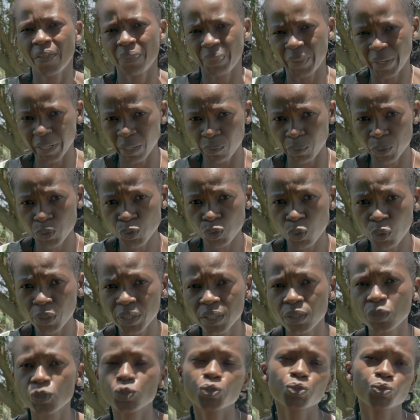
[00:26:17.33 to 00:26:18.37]
that I was
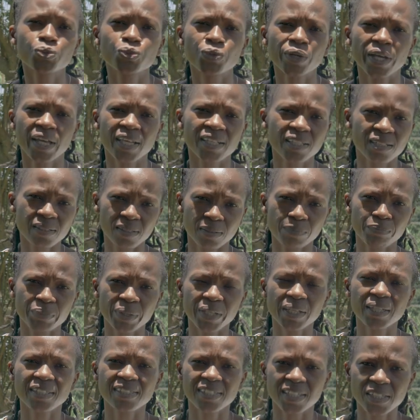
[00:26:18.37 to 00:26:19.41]
talking to as
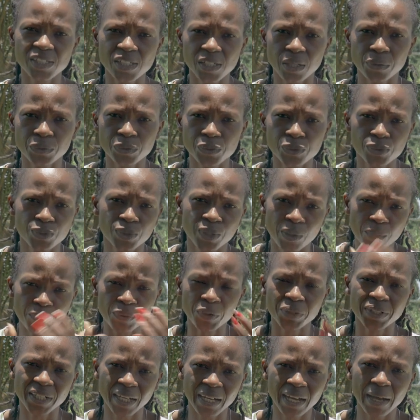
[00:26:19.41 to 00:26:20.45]
being essential to the
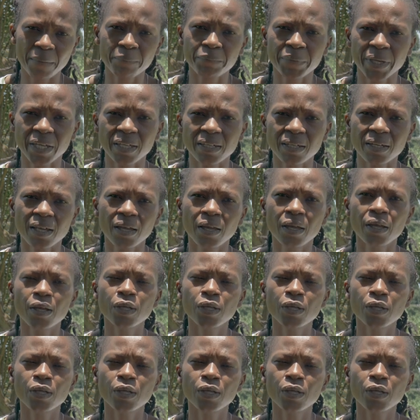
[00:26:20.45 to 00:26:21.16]
broader campaign.